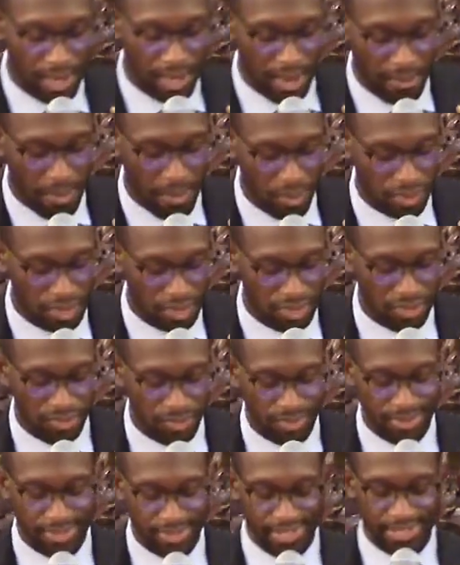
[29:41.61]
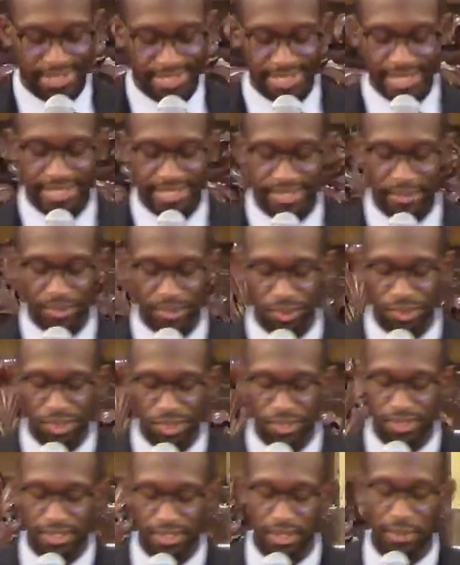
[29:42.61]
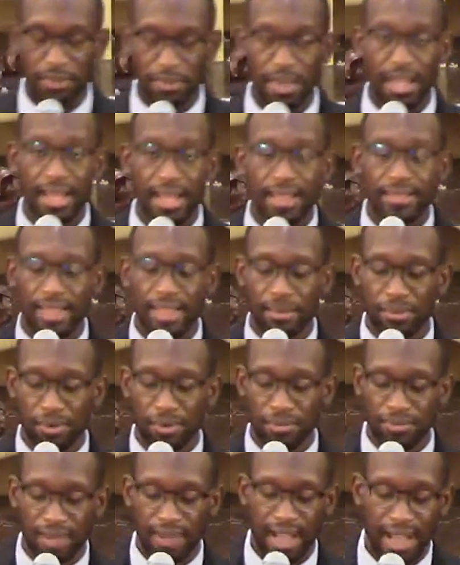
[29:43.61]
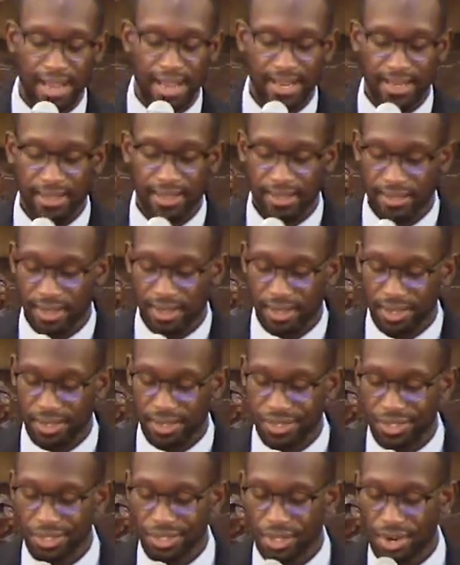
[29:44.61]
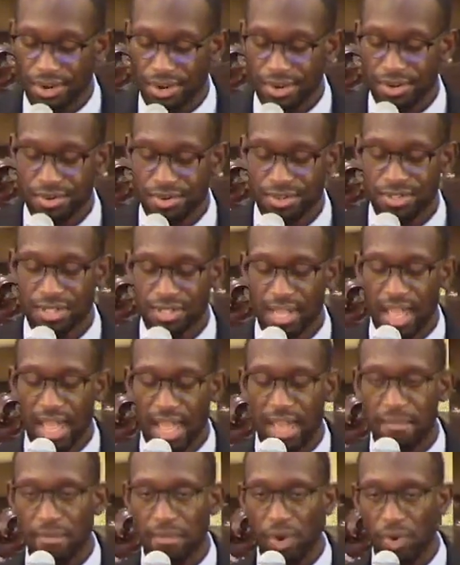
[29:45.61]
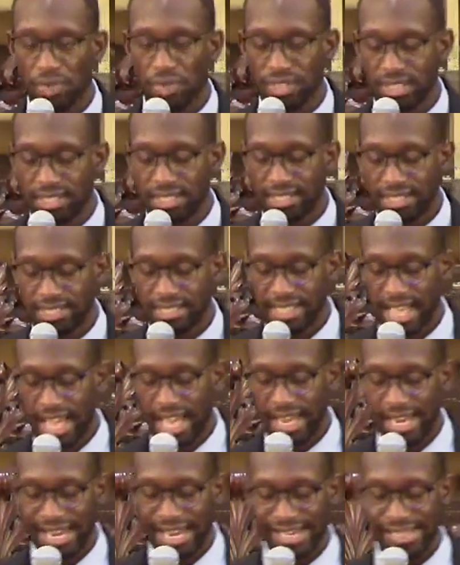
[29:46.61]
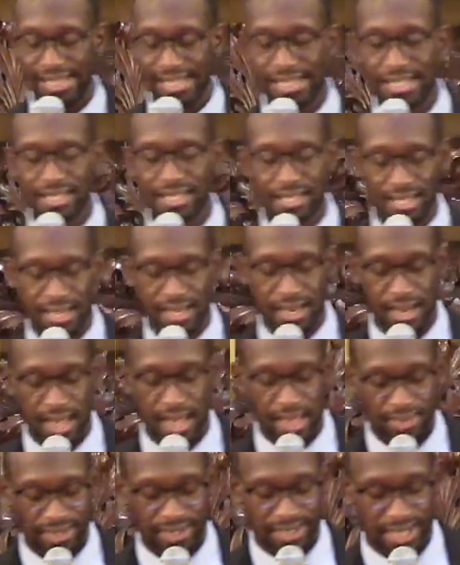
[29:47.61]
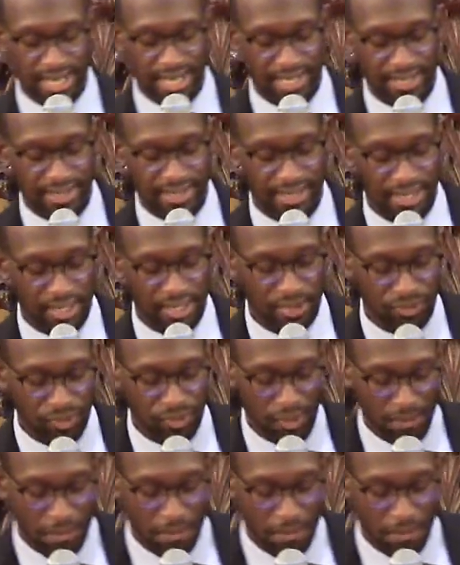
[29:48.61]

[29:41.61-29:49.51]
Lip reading: Moses was accessible to them. They provided their concerns and Moses sat and listened. The text says from